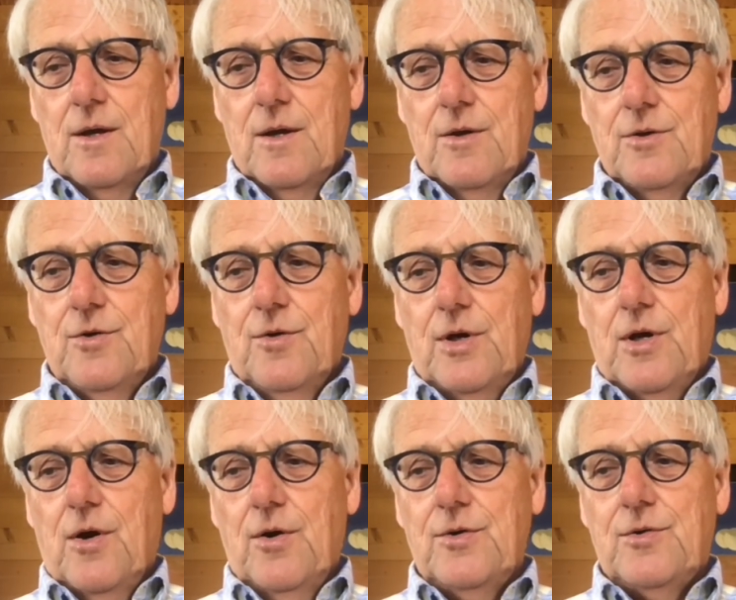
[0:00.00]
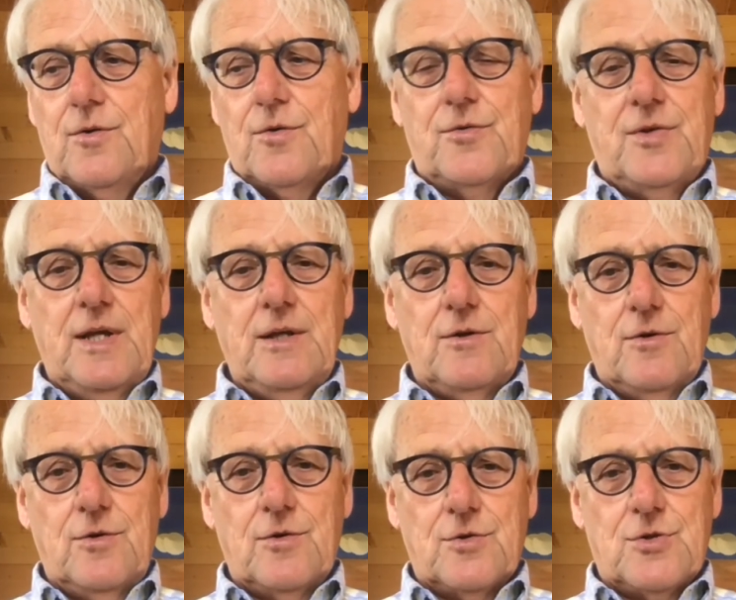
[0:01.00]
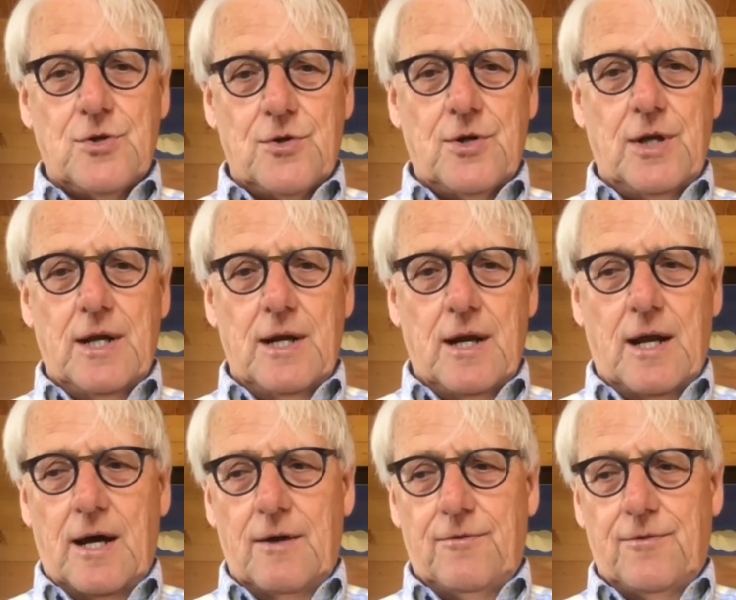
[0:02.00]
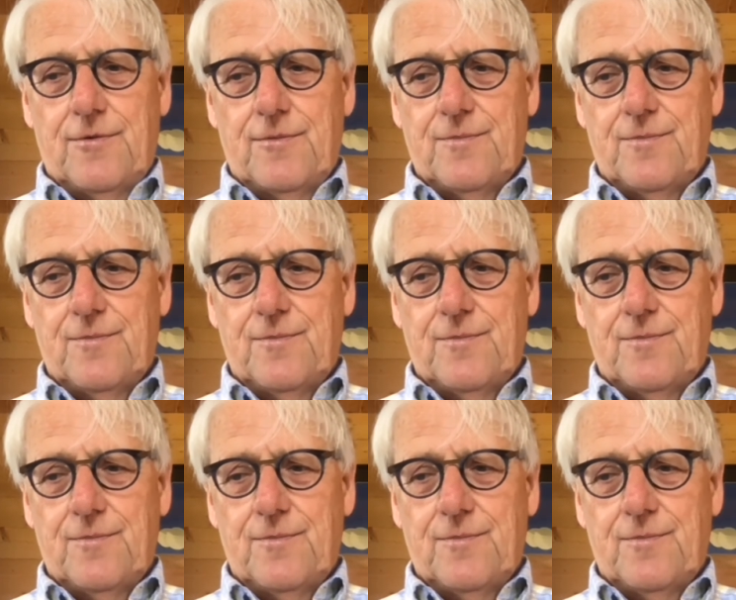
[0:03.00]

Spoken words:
You are going to continue your journey in life.